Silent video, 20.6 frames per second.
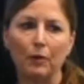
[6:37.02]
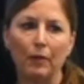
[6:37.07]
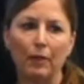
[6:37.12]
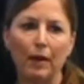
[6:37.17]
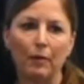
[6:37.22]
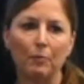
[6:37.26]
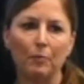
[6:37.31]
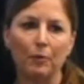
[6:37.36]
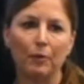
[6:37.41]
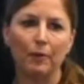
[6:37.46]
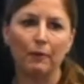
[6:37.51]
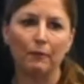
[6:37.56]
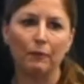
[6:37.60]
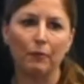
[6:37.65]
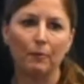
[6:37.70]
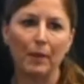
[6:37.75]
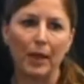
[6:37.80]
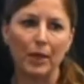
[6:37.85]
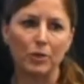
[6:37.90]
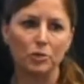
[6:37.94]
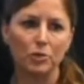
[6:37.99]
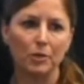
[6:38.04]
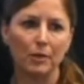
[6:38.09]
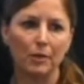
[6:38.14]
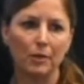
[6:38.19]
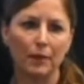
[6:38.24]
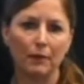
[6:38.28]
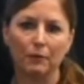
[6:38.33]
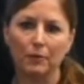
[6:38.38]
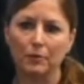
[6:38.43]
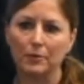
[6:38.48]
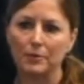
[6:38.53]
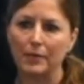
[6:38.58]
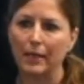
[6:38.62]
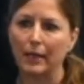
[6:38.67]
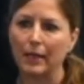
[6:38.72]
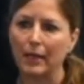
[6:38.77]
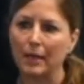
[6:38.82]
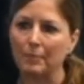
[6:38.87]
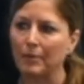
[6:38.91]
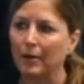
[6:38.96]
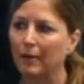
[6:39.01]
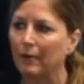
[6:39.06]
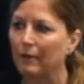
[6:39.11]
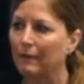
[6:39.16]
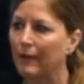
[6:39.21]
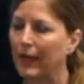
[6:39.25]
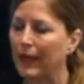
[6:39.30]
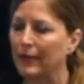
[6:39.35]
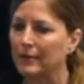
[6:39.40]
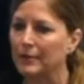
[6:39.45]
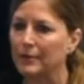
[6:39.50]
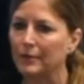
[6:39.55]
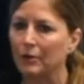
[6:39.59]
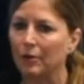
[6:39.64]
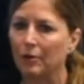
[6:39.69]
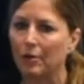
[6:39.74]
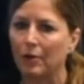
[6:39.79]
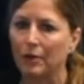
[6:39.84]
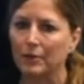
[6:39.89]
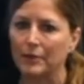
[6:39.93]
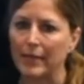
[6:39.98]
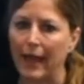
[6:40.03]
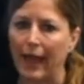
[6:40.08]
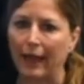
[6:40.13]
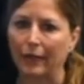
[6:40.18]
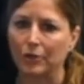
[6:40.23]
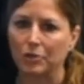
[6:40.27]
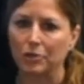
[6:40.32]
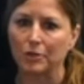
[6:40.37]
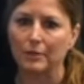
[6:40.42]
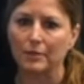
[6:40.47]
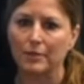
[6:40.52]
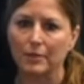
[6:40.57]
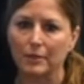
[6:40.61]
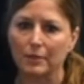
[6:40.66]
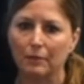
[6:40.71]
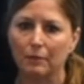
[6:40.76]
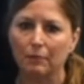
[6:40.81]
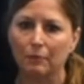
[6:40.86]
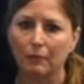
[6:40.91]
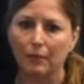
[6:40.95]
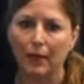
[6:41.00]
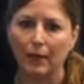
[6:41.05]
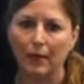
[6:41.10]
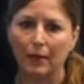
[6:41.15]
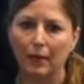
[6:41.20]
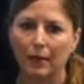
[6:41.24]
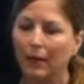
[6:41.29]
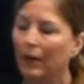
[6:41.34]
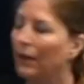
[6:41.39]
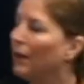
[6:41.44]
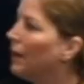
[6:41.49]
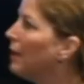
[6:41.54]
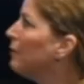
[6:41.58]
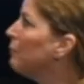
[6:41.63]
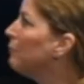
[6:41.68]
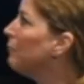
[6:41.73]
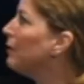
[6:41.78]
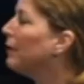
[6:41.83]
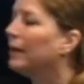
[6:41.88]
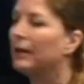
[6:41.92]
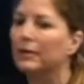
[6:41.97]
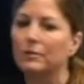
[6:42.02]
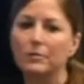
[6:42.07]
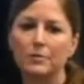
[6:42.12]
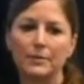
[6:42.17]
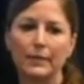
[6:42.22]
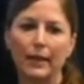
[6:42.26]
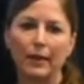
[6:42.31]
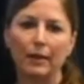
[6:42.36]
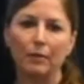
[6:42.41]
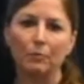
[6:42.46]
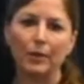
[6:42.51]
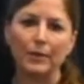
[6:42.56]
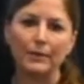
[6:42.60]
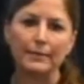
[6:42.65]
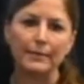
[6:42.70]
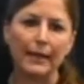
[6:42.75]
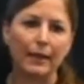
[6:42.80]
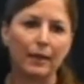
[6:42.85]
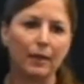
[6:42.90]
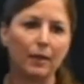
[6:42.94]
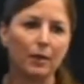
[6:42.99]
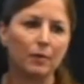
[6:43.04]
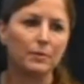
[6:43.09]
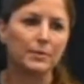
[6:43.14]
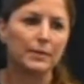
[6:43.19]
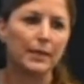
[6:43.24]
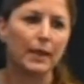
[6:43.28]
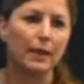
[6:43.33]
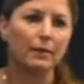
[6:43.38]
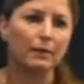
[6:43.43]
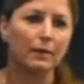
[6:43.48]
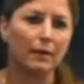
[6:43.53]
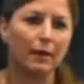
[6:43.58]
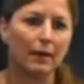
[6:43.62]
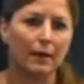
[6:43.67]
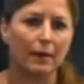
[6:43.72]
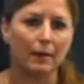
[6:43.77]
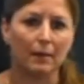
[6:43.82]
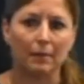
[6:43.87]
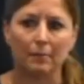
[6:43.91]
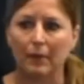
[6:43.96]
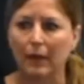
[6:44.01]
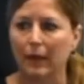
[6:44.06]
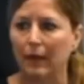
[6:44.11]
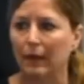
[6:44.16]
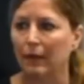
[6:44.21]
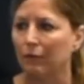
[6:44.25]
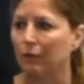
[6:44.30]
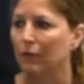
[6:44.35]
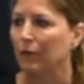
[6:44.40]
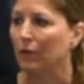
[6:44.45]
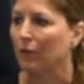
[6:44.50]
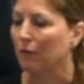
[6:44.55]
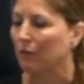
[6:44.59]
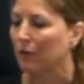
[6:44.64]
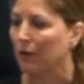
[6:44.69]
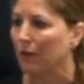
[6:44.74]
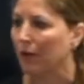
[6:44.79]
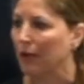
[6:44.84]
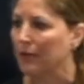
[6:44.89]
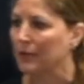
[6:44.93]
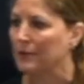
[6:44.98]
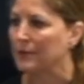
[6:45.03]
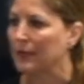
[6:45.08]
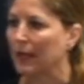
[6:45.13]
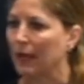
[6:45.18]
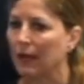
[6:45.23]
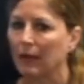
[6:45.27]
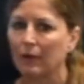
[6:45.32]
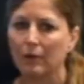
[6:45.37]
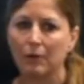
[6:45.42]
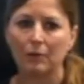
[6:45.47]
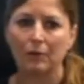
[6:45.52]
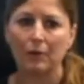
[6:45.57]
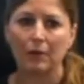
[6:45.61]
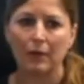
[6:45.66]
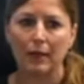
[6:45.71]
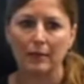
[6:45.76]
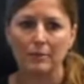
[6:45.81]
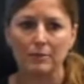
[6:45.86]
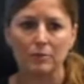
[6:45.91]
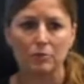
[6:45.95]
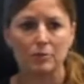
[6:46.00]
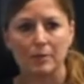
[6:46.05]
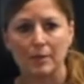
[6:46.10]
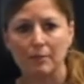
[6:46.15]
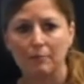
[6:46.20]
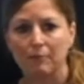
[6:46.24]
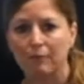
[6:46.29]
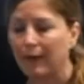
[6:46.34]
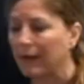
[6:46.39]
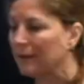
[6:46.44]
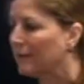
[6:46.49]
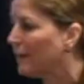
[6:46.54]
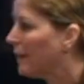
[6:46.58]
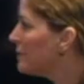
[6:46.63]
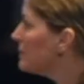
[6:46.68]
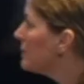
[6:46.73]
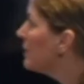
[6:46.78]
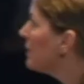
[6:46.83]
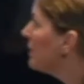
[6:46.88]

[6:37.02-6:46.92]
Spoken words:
lot more information if you're setting up your events and your call to actions, and really understanding what data goes in. And if you don't know how to set it, Google has some fantastic